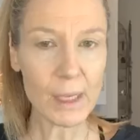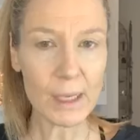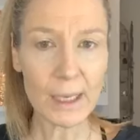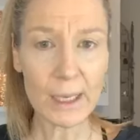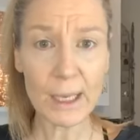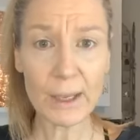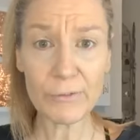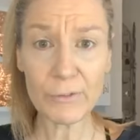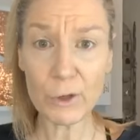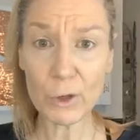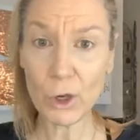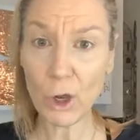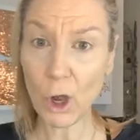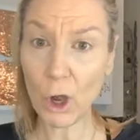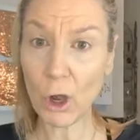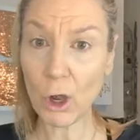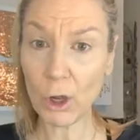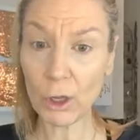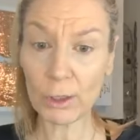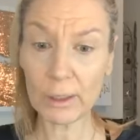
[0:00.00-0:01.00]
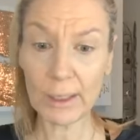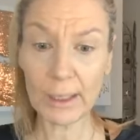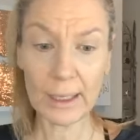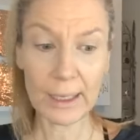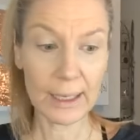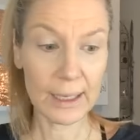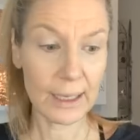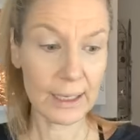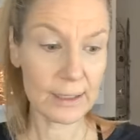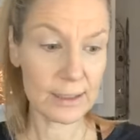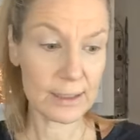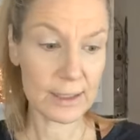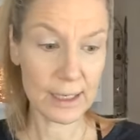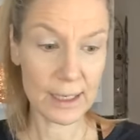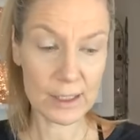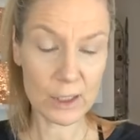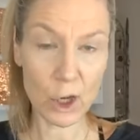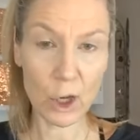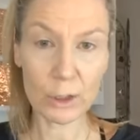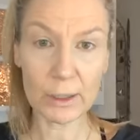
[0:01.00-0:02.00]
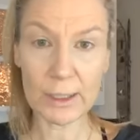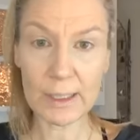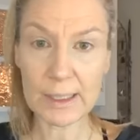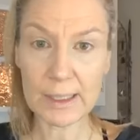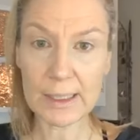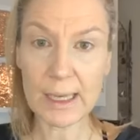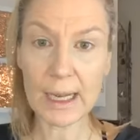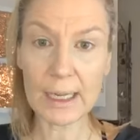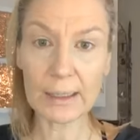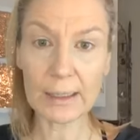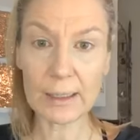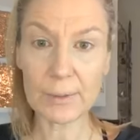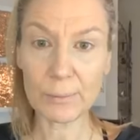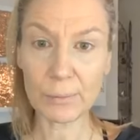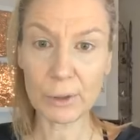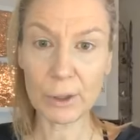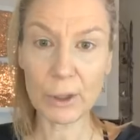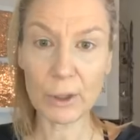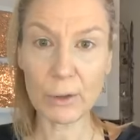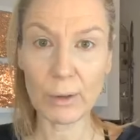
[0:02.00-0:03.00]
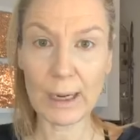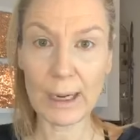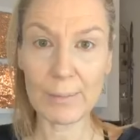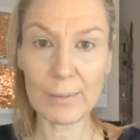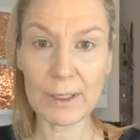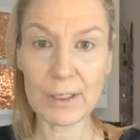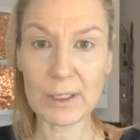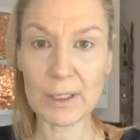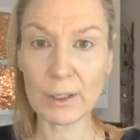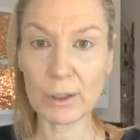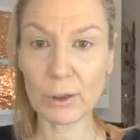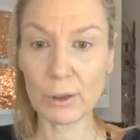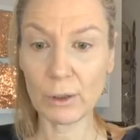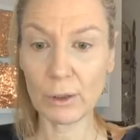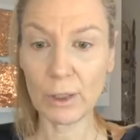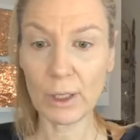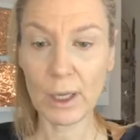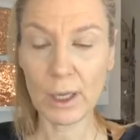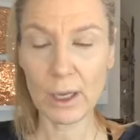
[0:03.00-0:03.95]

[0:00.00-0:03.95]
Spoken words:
if you call, it's all on a silent program until